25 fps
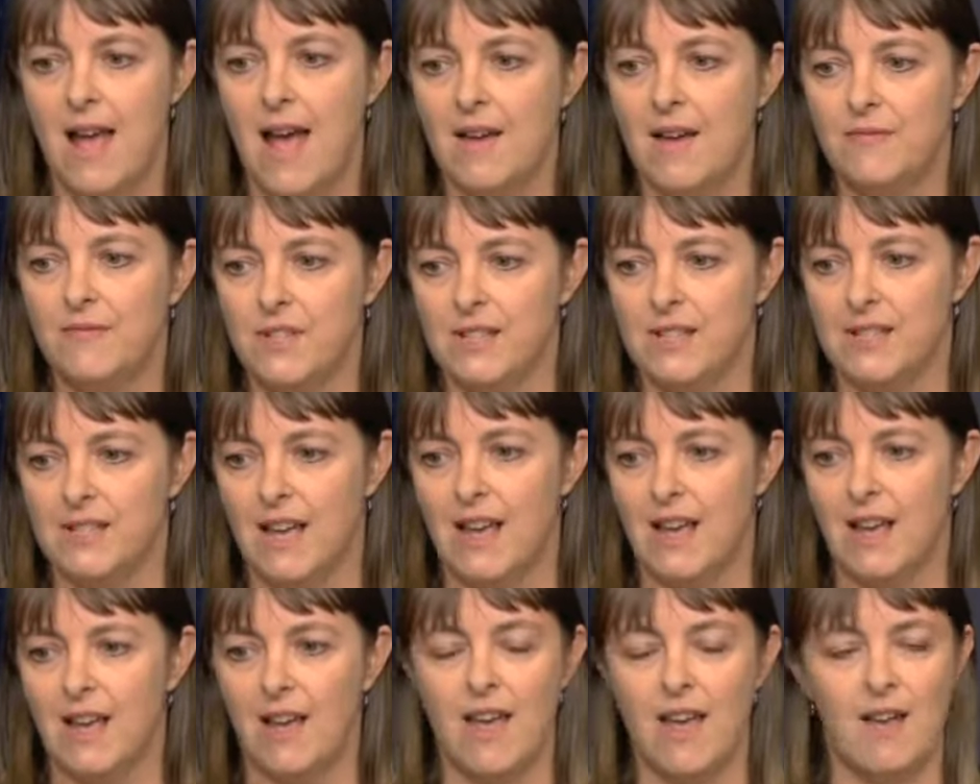have to
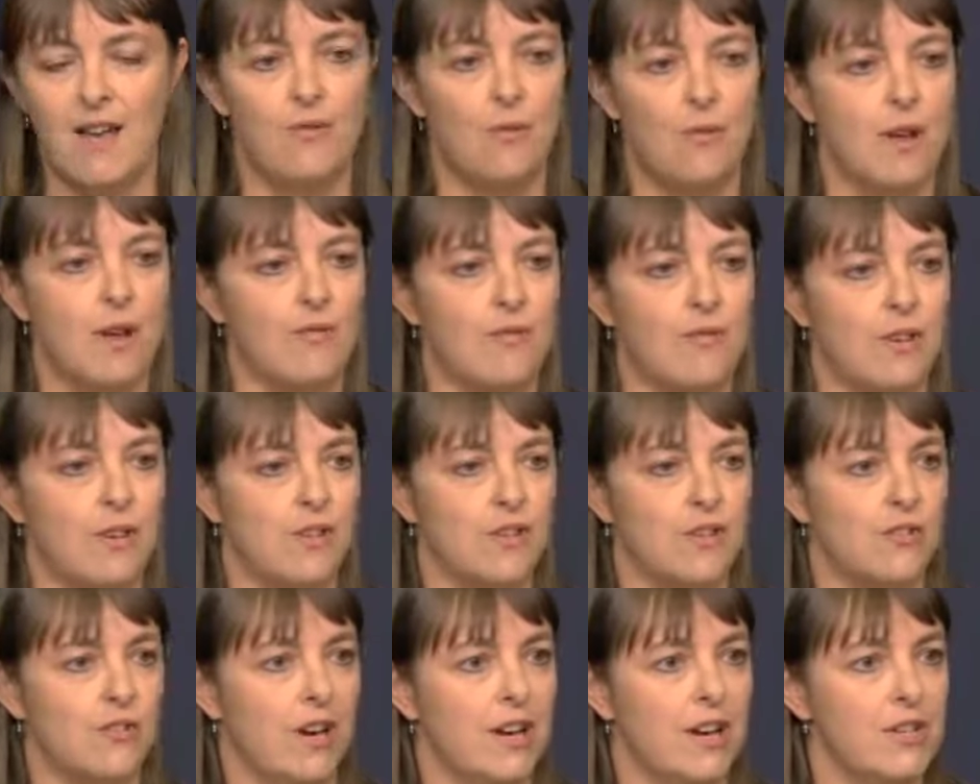say, I have one
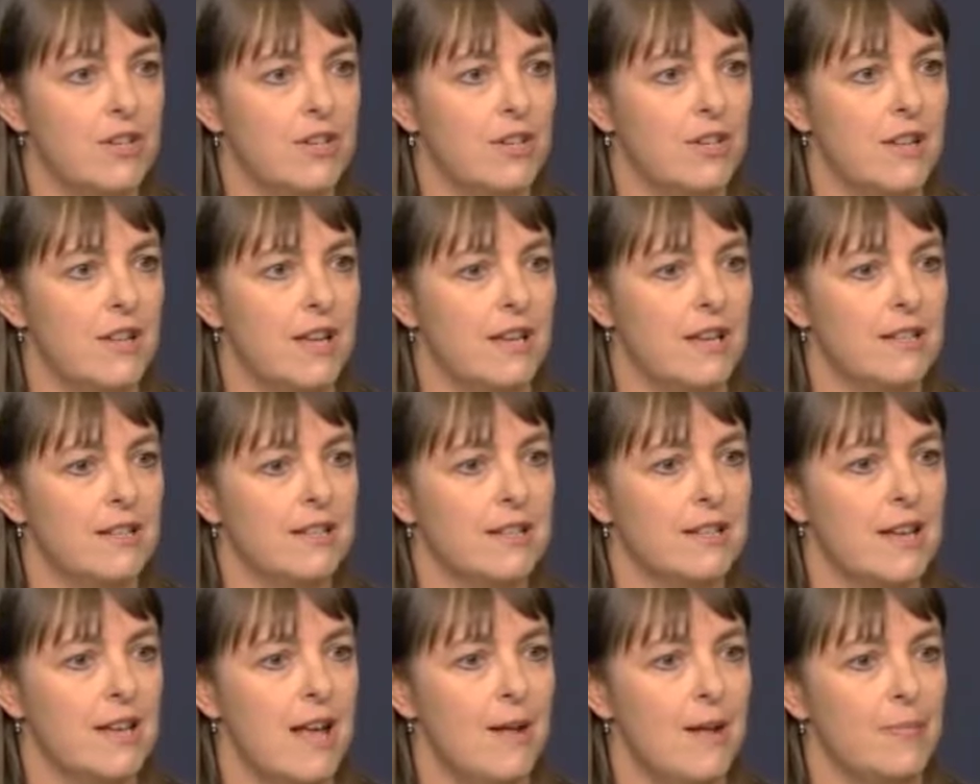frustration
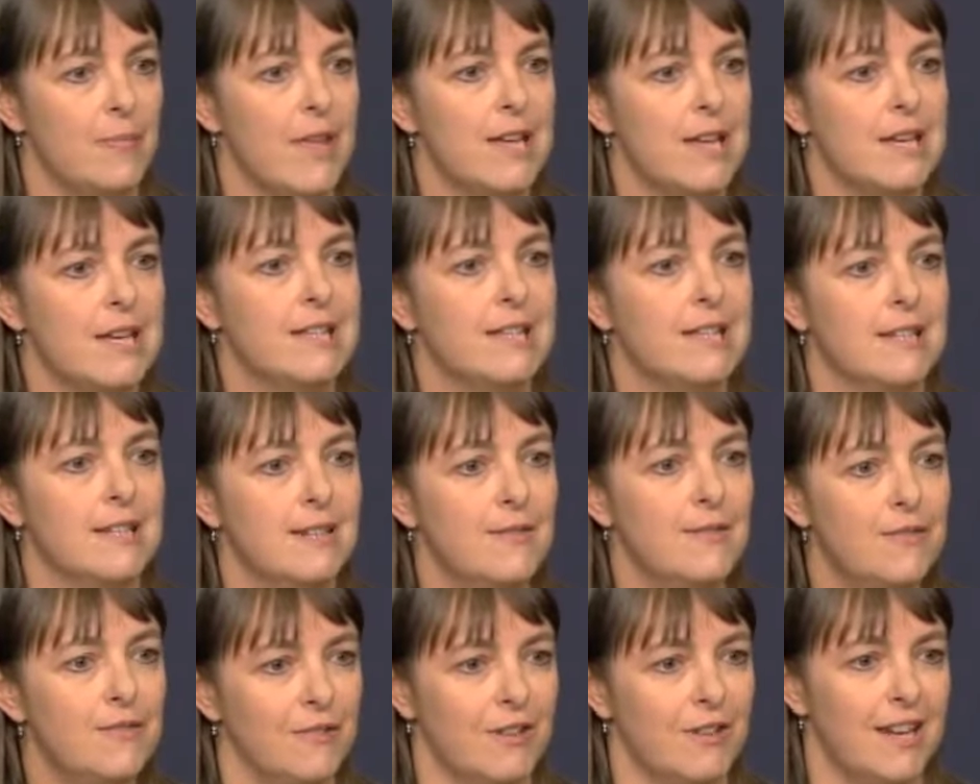that um,
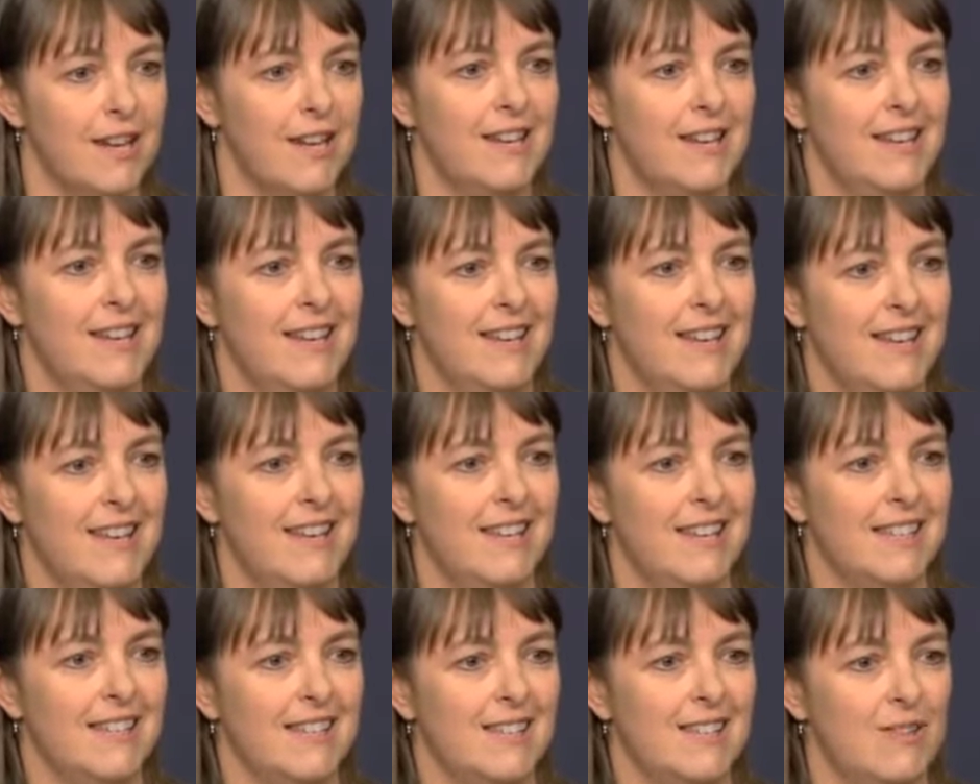delivery
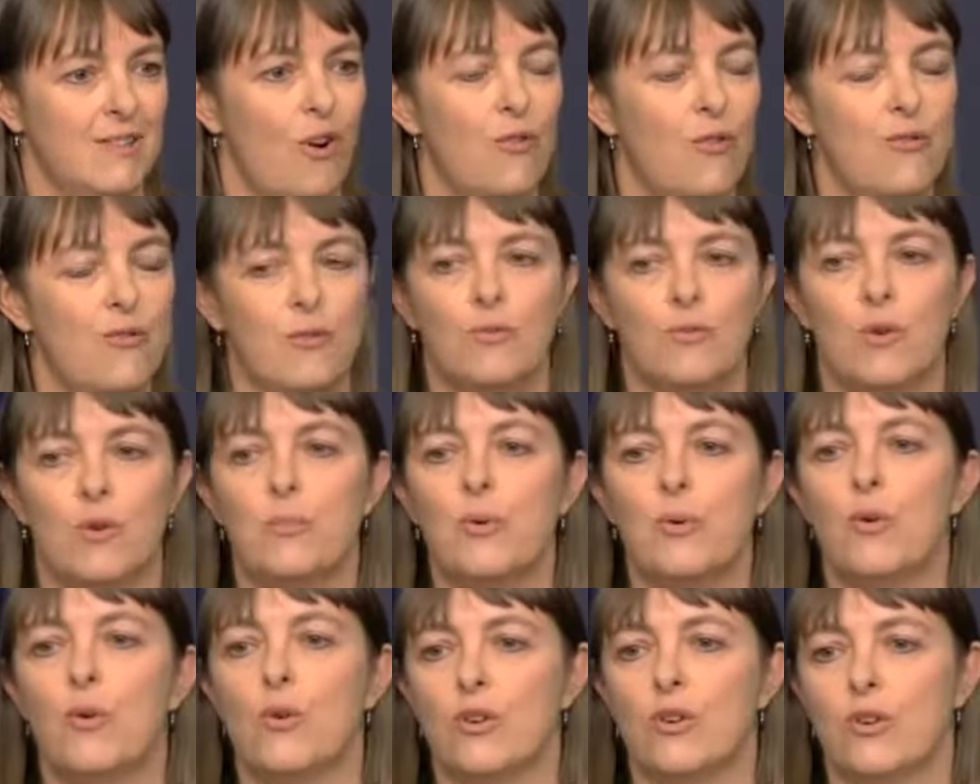is often
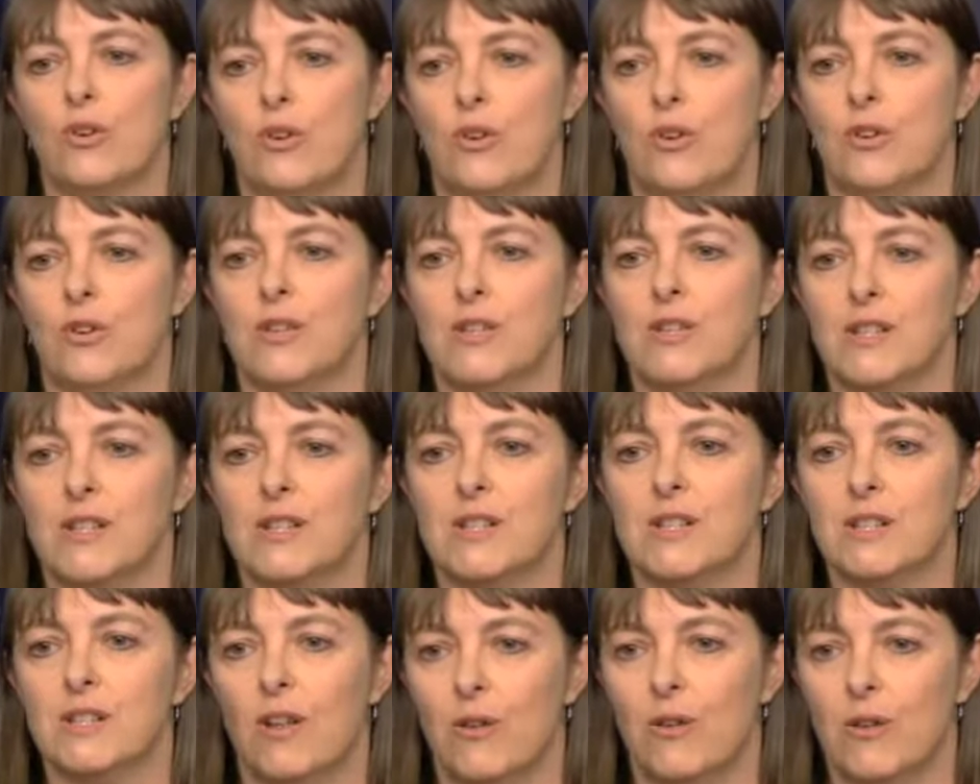reported on as a
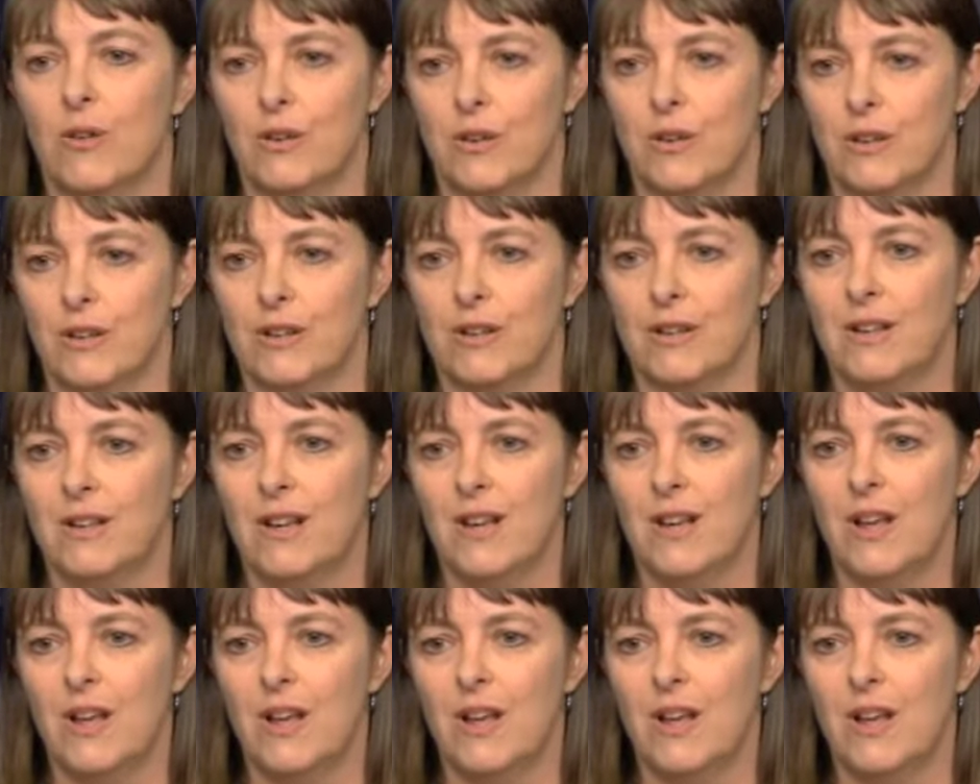slogan,